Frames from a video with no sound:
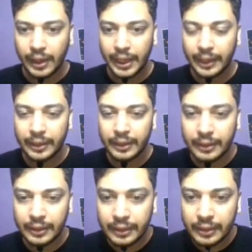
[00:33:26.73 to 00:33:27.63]
right,
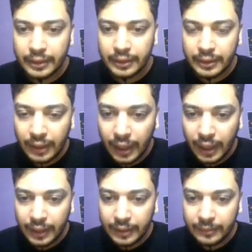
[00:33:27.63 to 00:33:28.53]

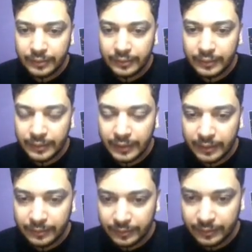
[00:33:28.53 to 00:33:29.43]
and even
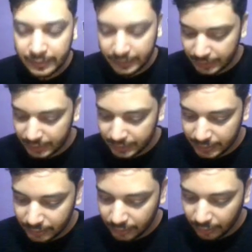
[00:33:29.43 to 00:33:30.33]
if this
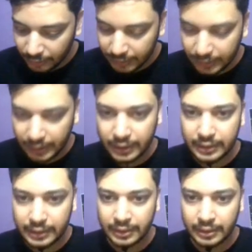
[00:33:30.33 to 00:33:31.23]
is not the
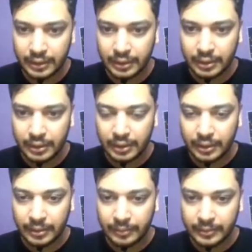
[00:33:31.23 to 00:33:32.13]
case,
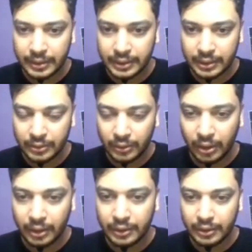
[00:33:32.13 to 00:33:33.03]
if this is
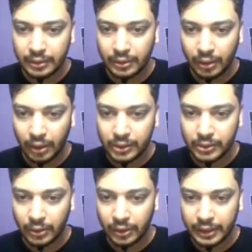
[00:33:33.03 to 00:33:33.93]
not
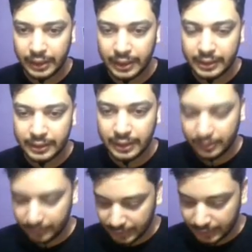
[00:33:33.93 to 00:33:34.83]
also not the case,
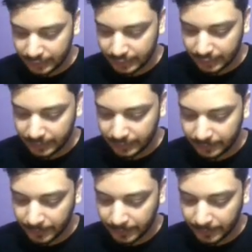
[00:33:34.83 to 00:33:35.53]
then we can say